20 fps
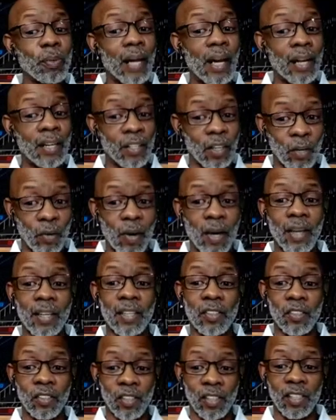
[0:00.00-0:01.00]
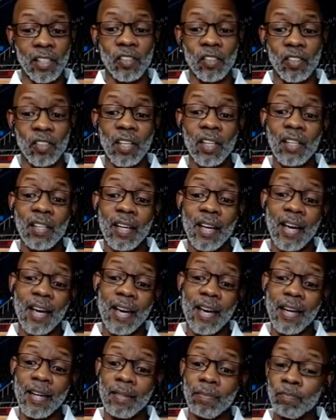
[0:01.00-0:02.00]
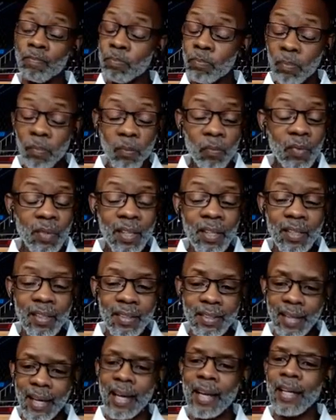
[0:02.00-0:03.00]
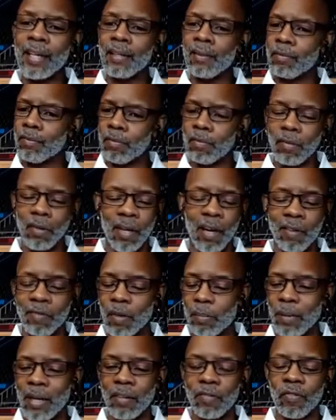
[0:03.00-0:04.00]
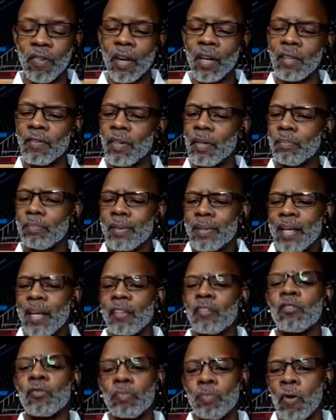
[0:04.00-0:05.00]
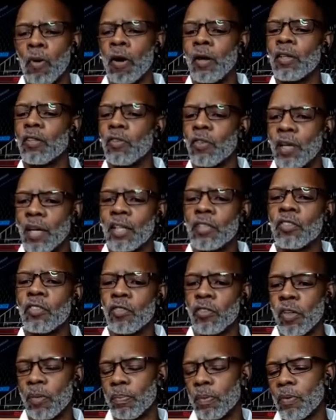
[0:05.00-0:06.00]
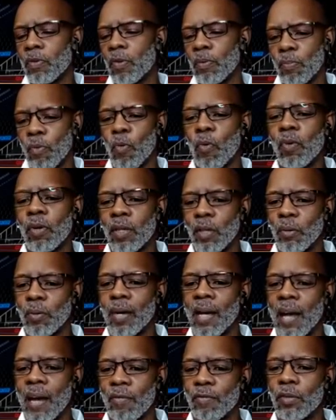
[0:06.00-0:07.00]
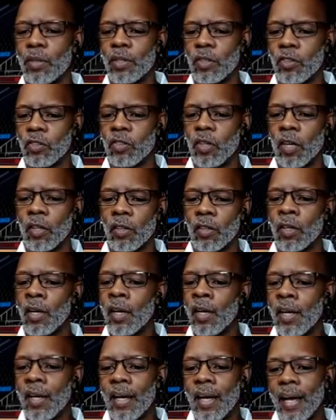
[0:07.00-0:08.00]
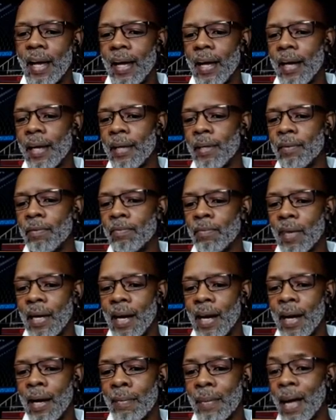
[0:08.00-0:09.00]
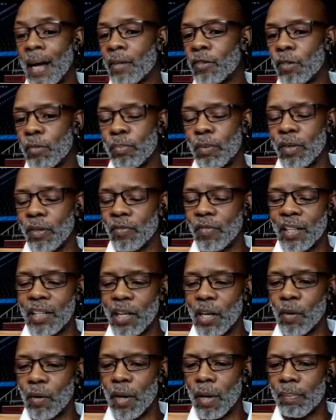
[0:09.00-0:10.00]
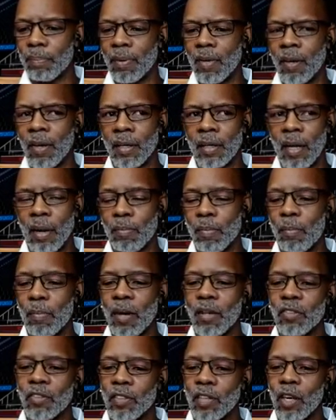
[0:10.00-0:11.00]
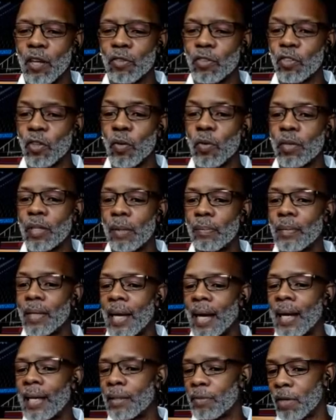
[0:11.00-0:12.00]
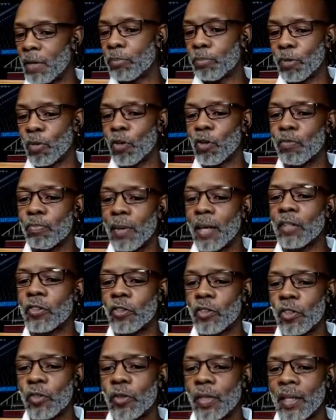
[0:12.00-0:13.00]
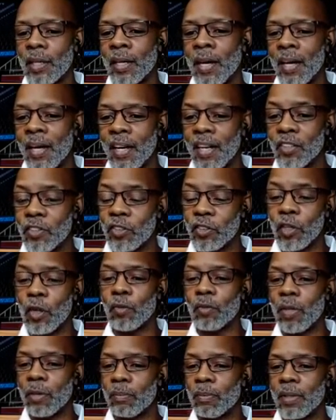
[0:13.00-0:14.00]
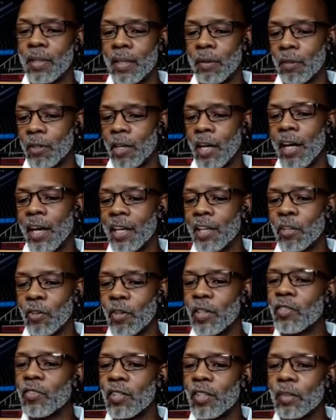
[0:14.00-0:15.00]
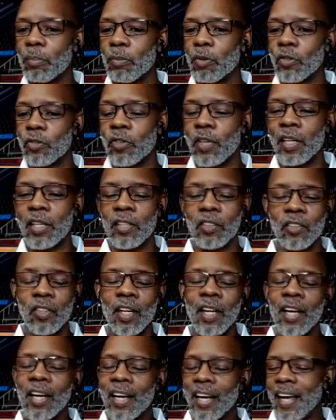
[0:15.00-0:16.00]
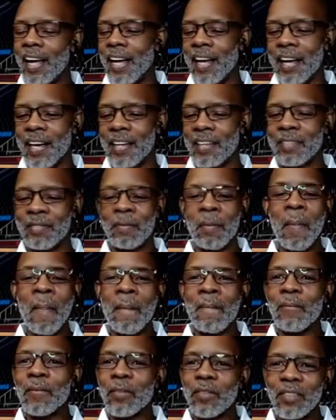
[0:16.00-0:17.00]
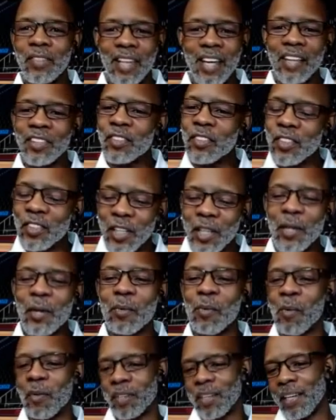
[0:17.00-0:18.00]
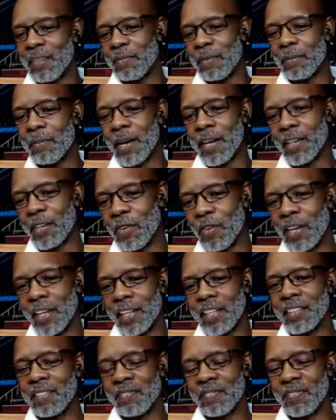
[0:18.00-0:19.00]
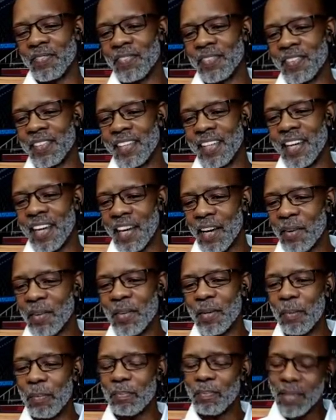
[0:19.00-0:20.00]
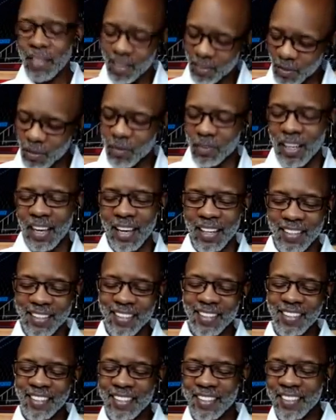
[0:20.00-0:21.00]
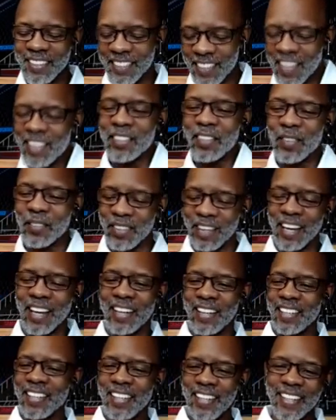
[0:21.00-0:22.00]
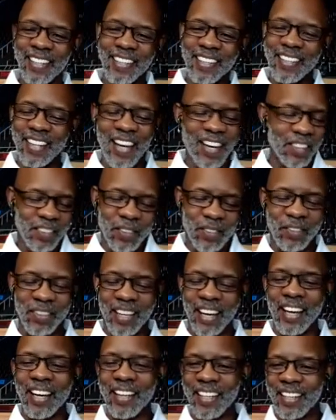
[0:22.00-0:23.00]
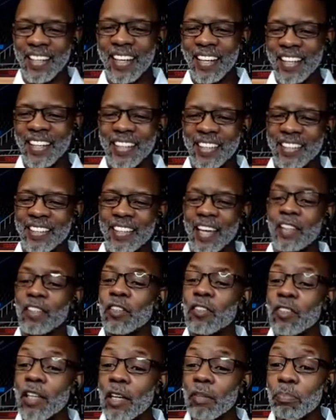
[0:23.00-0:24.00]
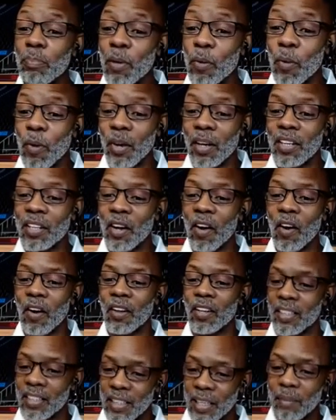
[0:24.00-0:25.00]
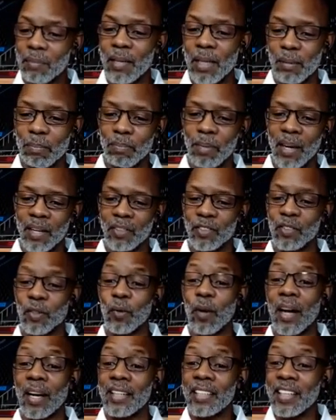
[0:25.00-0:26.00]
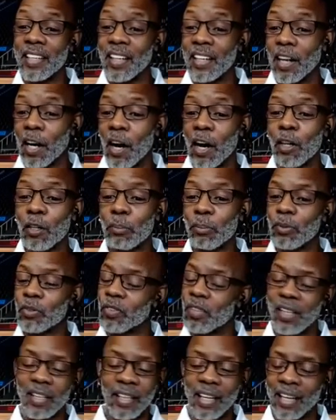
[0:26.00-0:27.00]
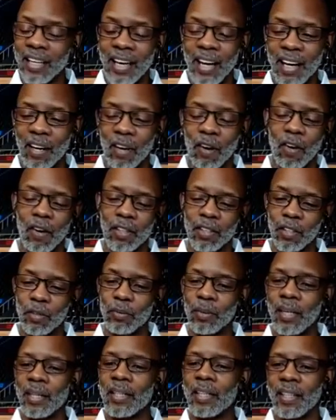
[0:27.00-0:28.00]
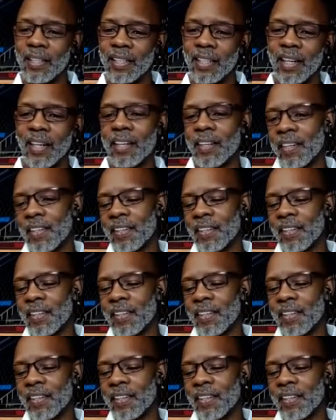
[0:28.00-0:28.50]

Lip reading: I know I can teach. And they love to make fun of it, but that's part of the relationship and the rapport that we have with each other. And I actually put a video up a couple months ago showing them that I have improved my shooting and showed them the increase in the percentage. And they still won't give me my credit, but that's okay. That's okay. That's okay. That just keeps me working hard to keep getting better so I can get it 100% and they can't argue when I get there.